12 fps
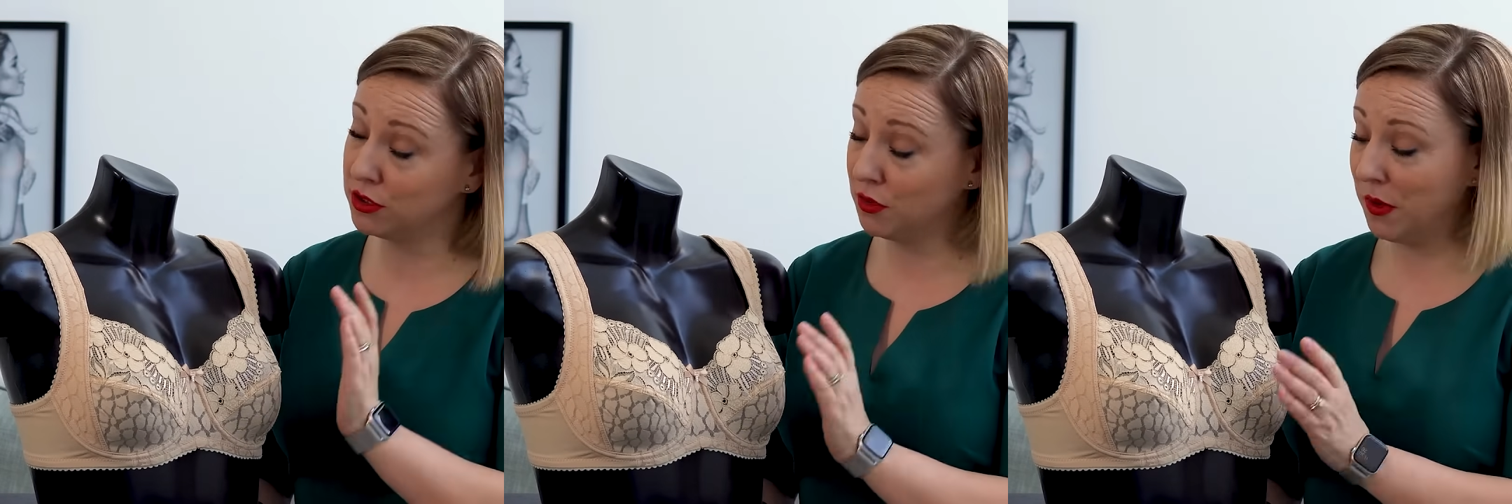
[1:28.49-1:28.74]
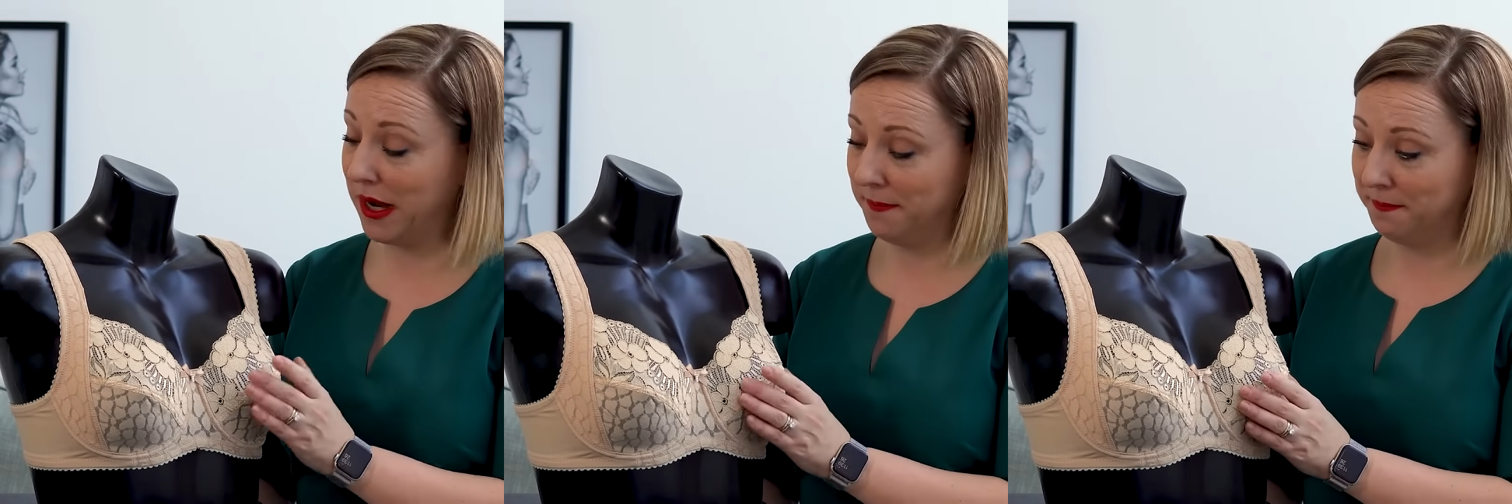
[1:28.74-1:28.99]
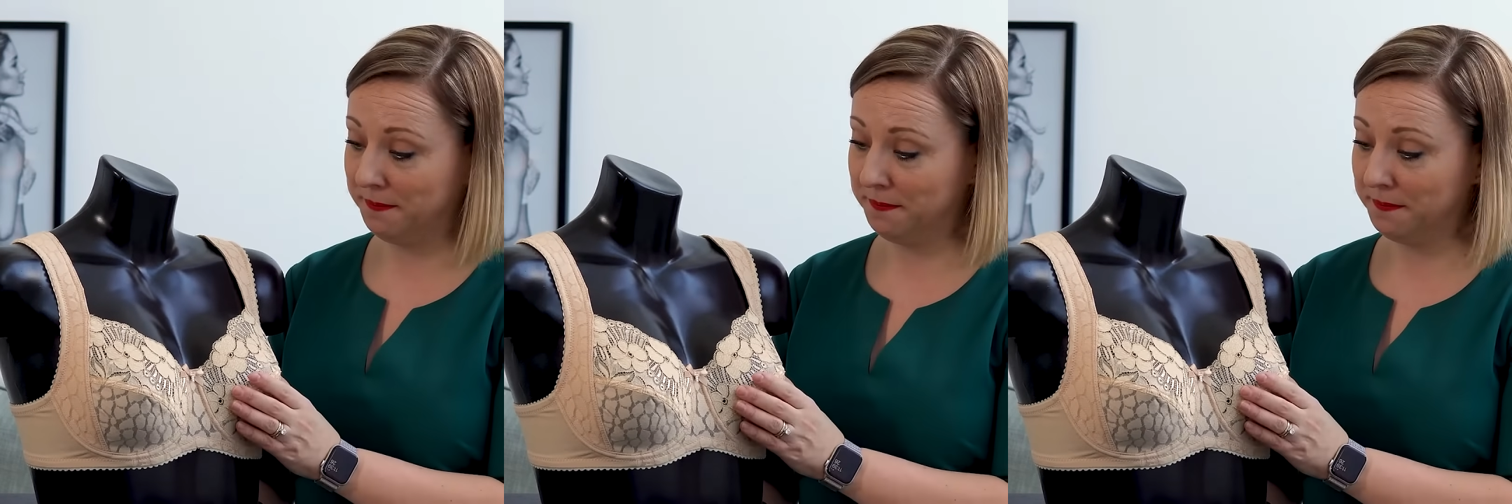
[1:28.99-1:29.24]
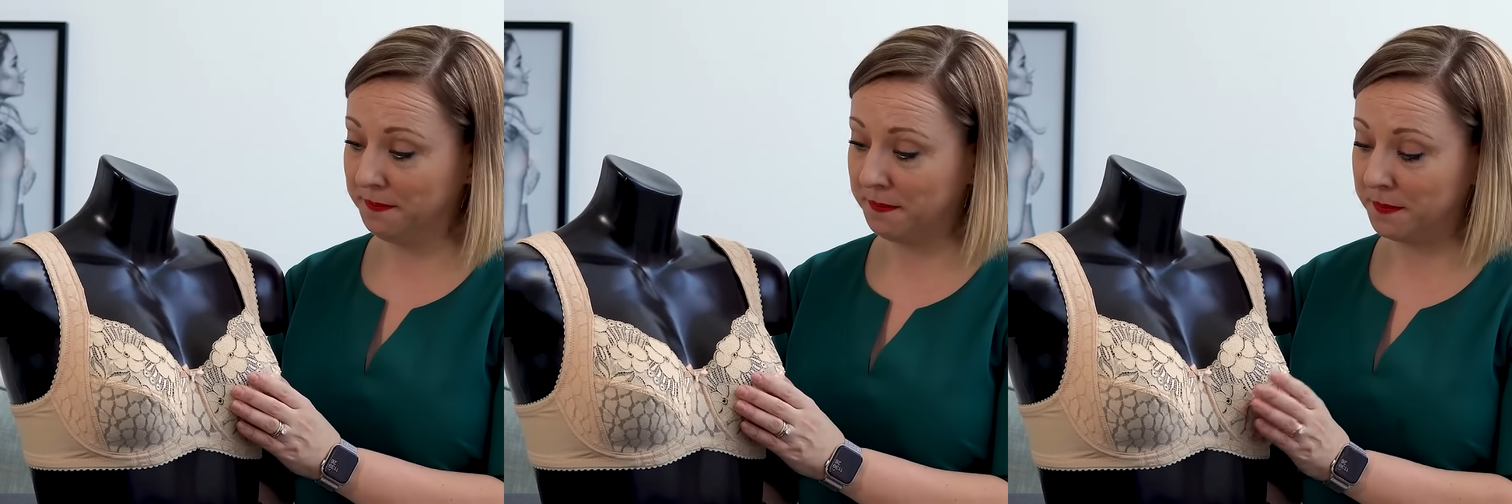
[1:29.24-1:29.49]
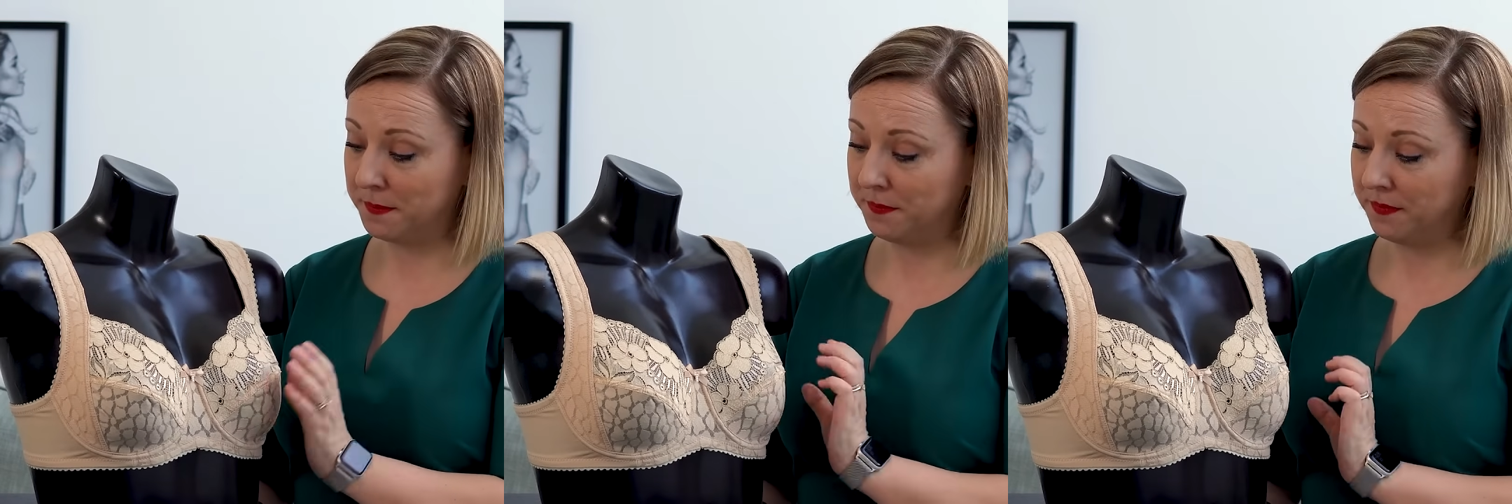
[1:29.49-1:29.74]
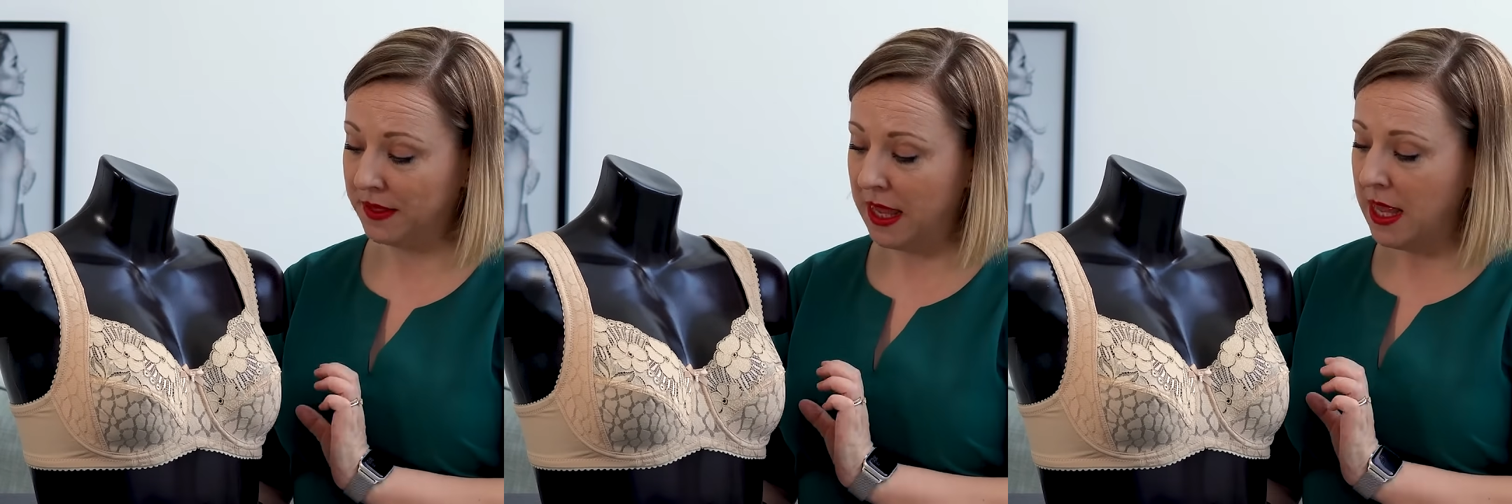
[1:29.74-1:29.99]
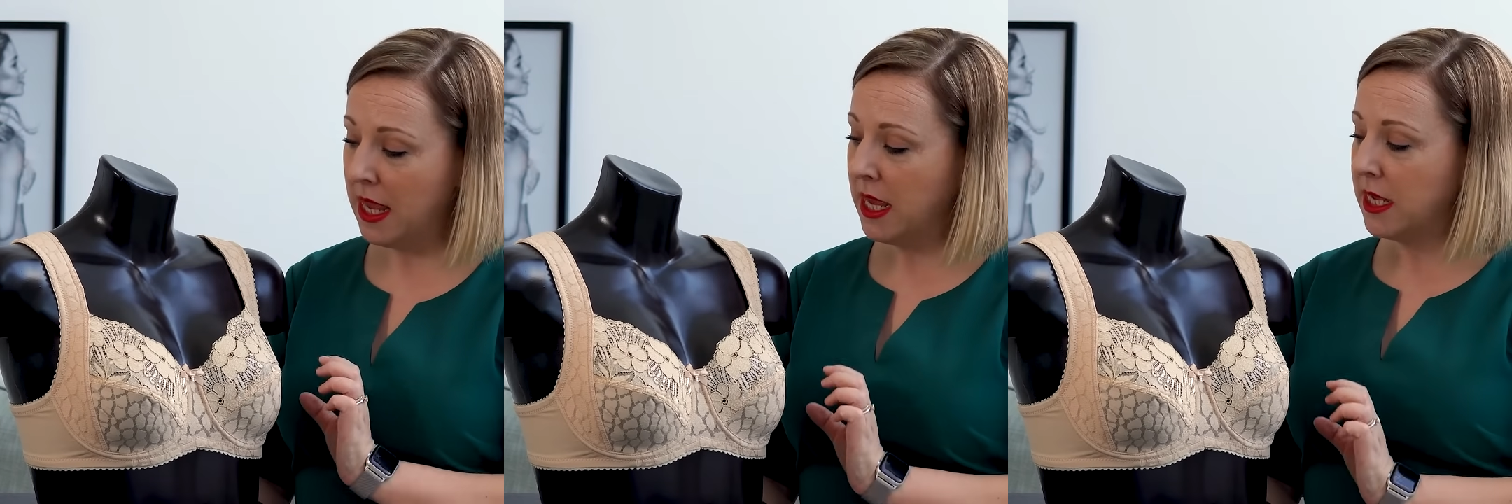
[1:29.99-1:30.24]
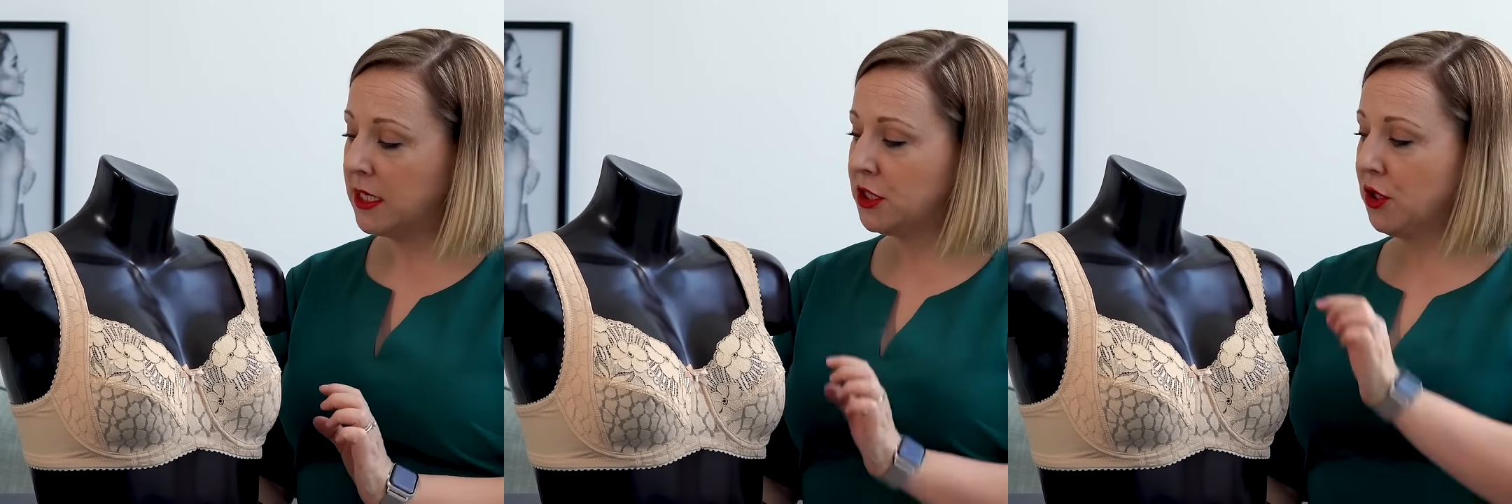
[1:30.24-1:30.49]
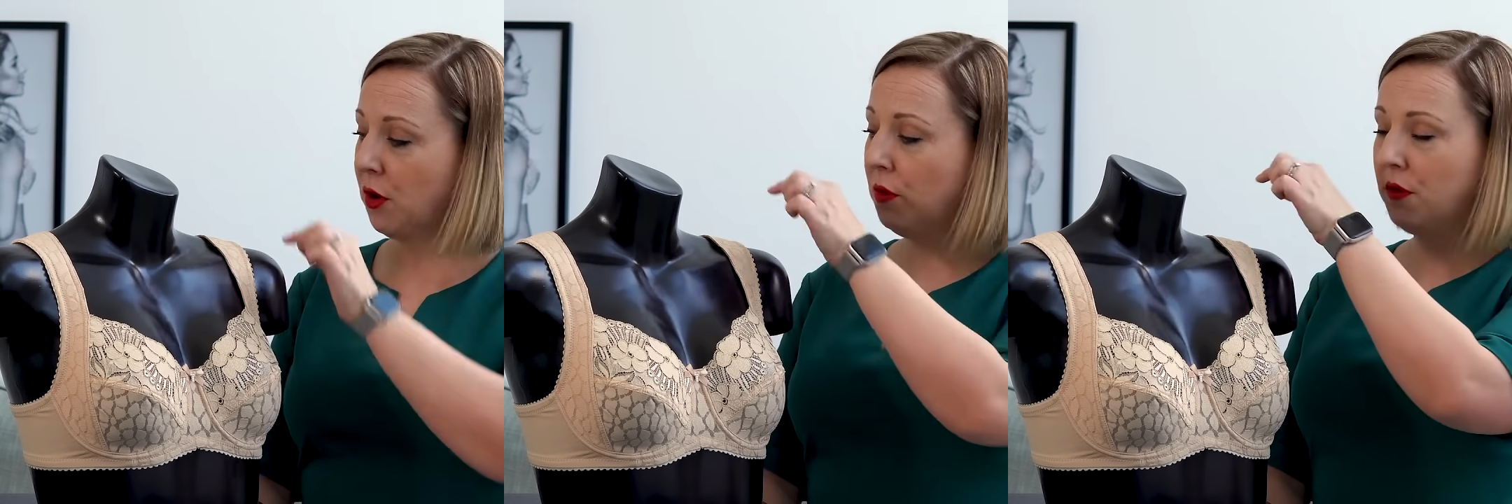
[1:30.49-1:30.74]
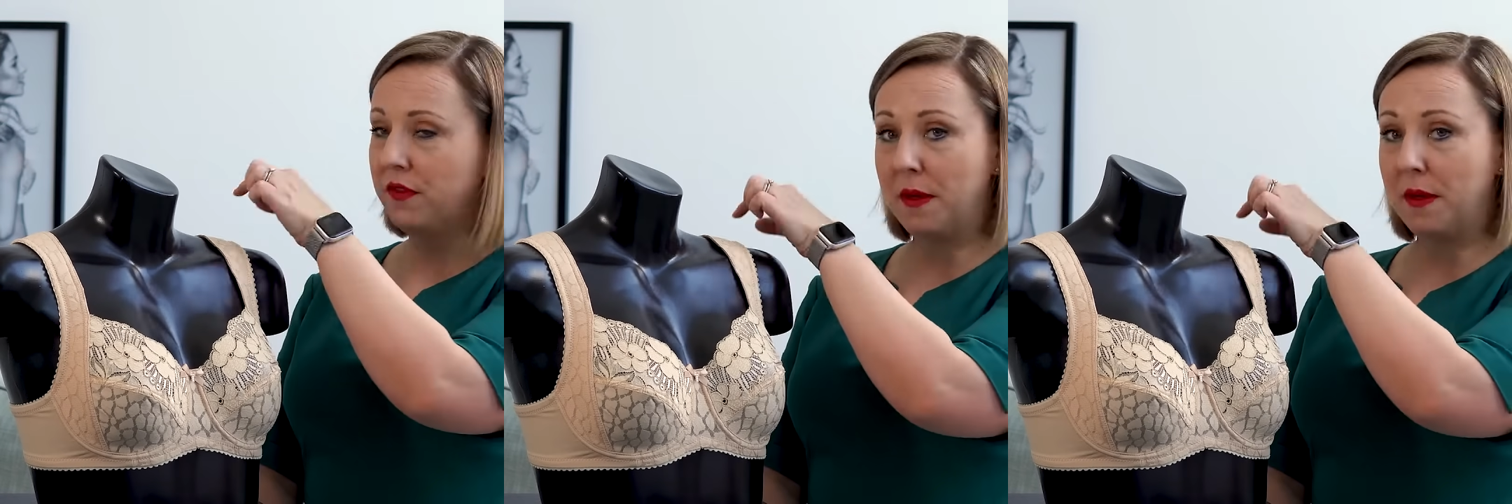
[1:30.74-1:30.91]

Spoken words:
away. So the